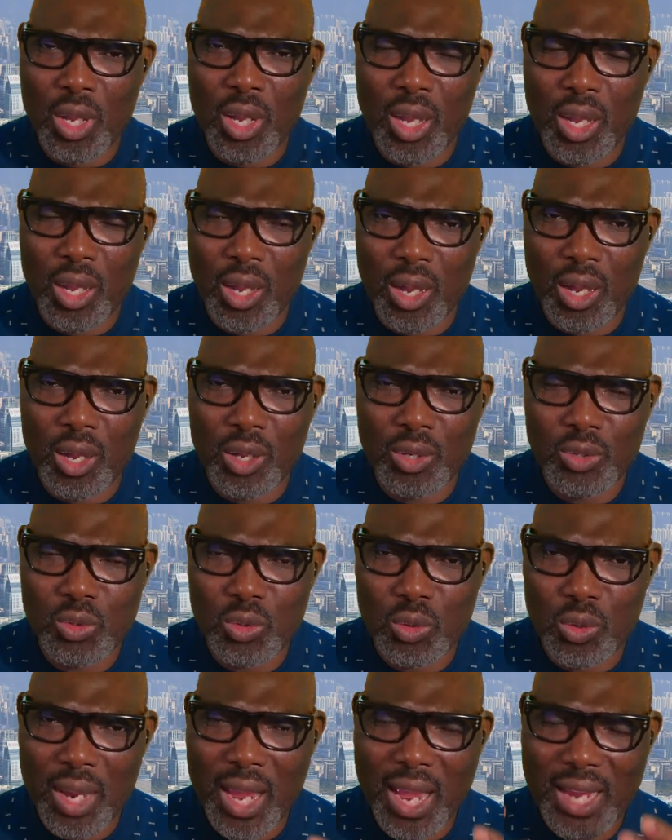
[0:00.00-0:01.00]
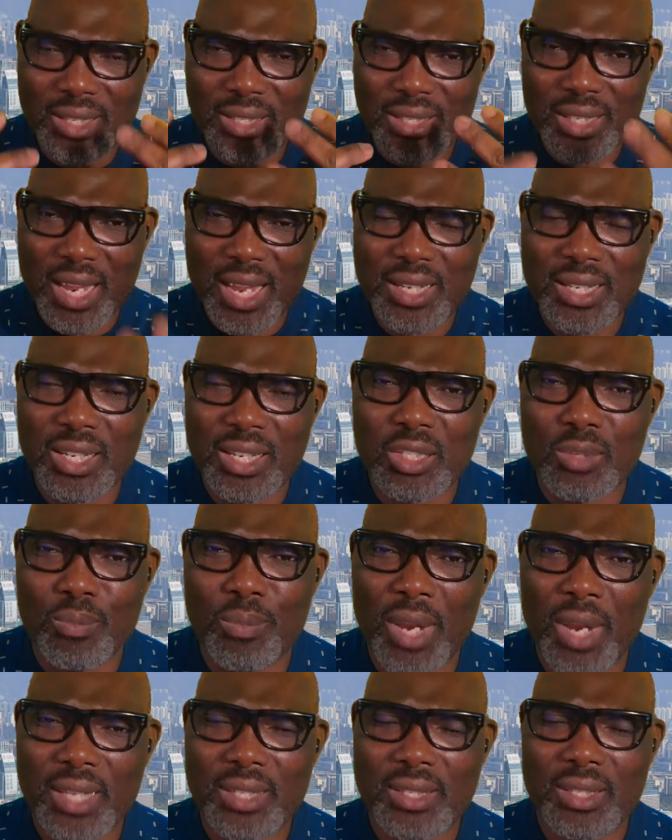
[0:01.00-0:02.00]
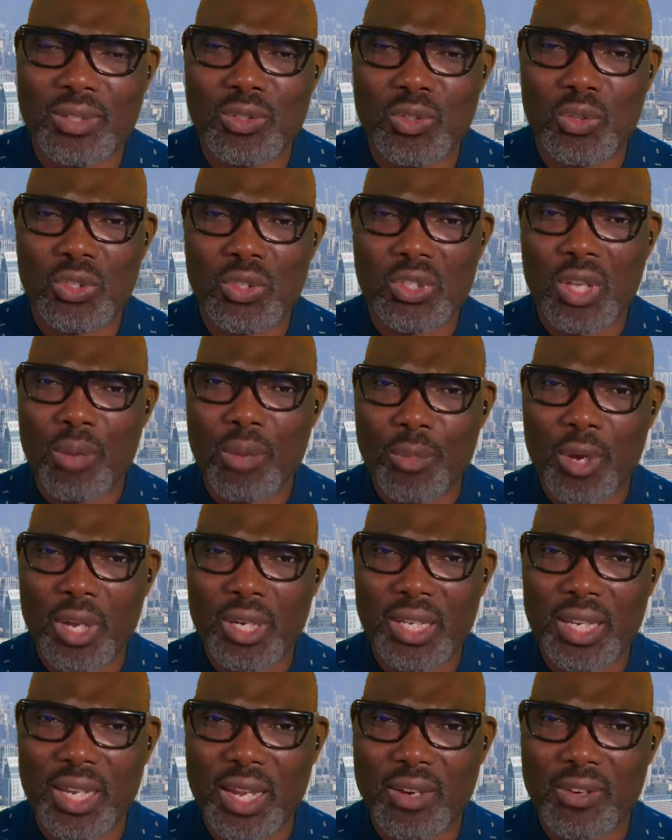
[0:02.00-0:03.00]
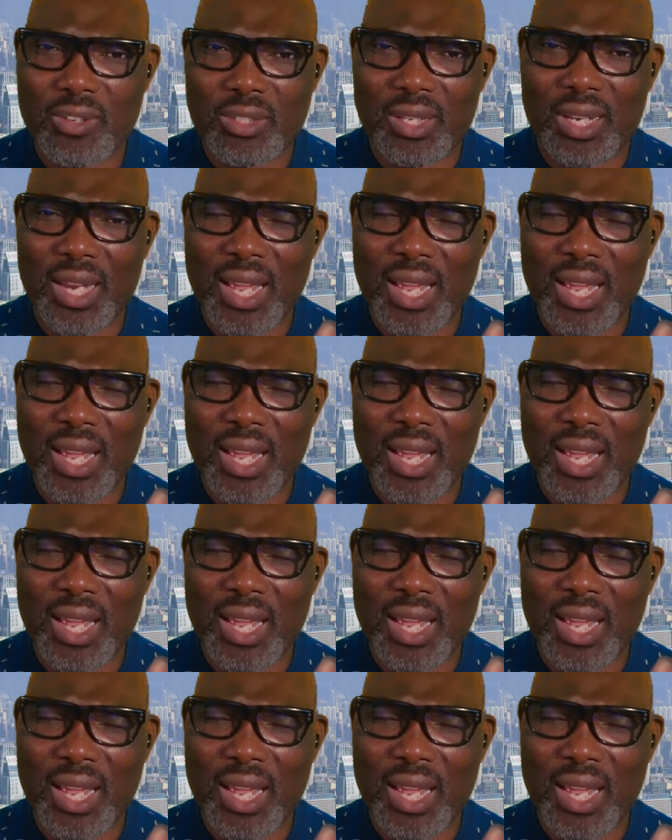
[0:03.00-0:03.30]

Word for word: Uh, to extend this blessing to somebody else.